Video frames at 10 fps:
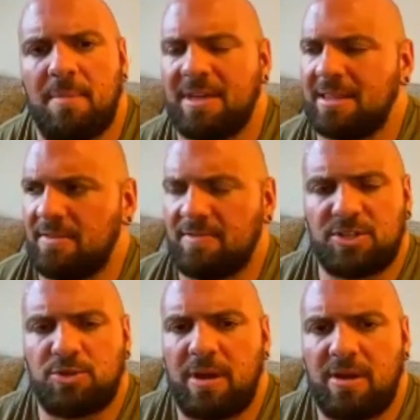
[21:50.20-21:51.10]
They live like
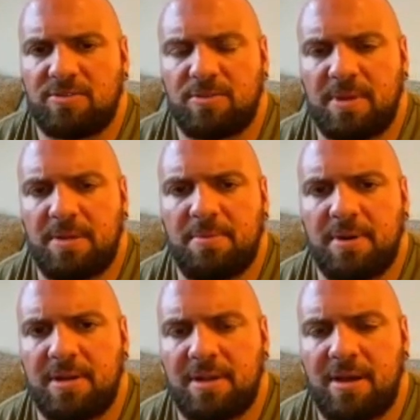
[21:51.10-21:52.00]
2 hours from me,
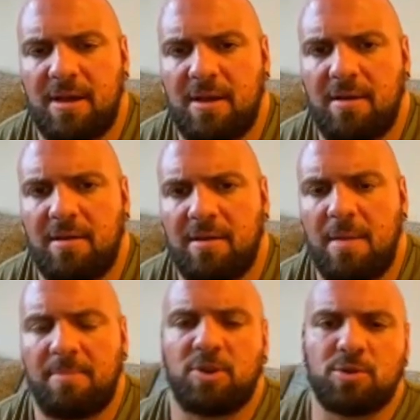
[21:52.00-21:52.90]
but
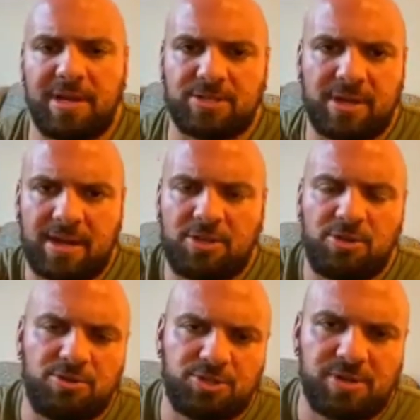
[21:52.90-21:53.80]
I'm Greek, so I got a
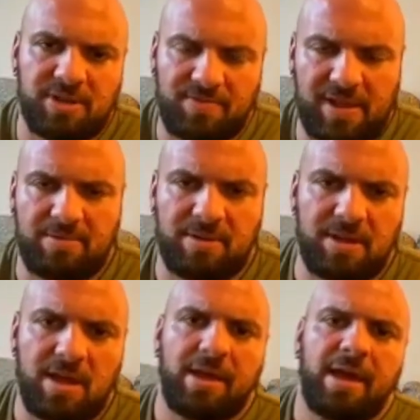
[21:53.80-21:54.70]
huge Greek
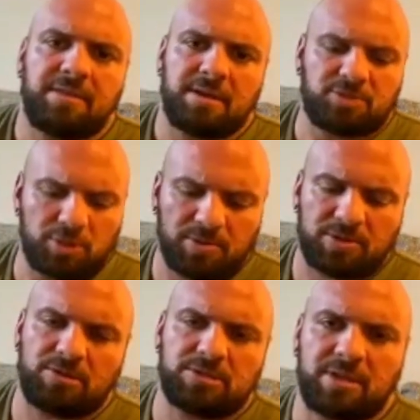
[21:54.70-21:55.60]
family. Then I'm super
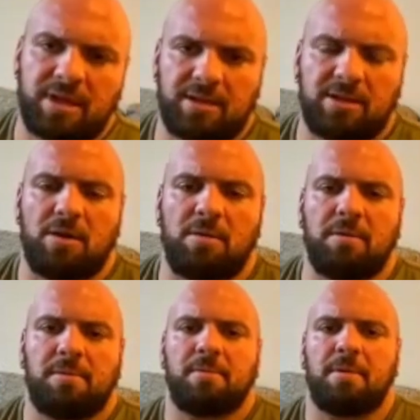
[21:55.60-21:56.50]
close to like,
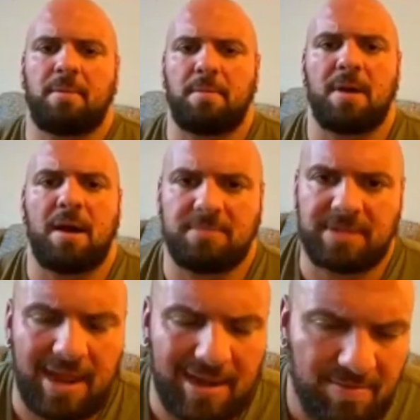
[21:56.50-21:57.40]
my mom,
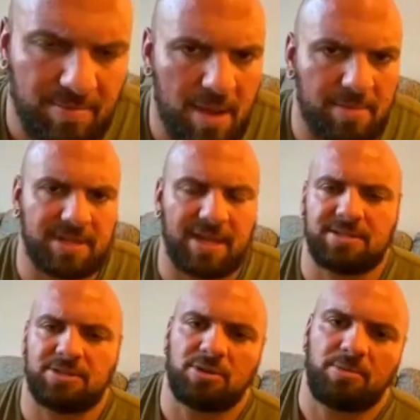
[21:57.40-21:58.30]
dad, I have a mom and dad,
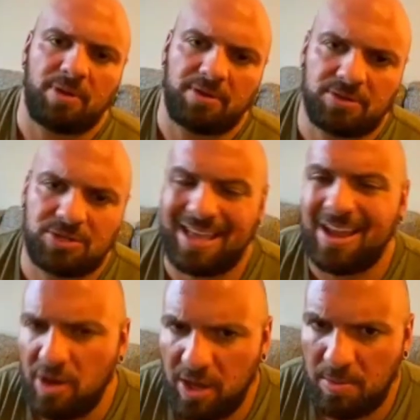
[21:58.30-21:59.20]
sister and brother, so they
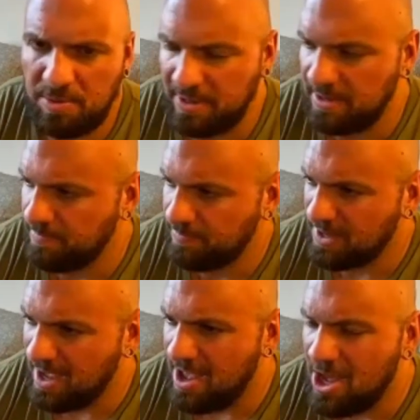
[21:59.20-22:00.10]
all helped me.
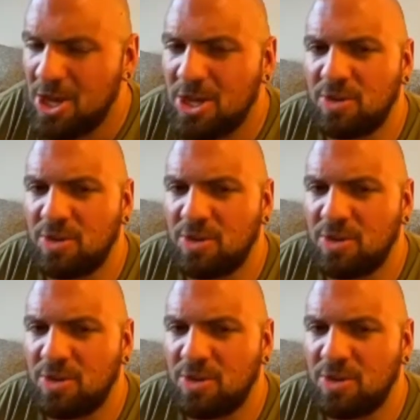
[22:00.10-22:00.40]
So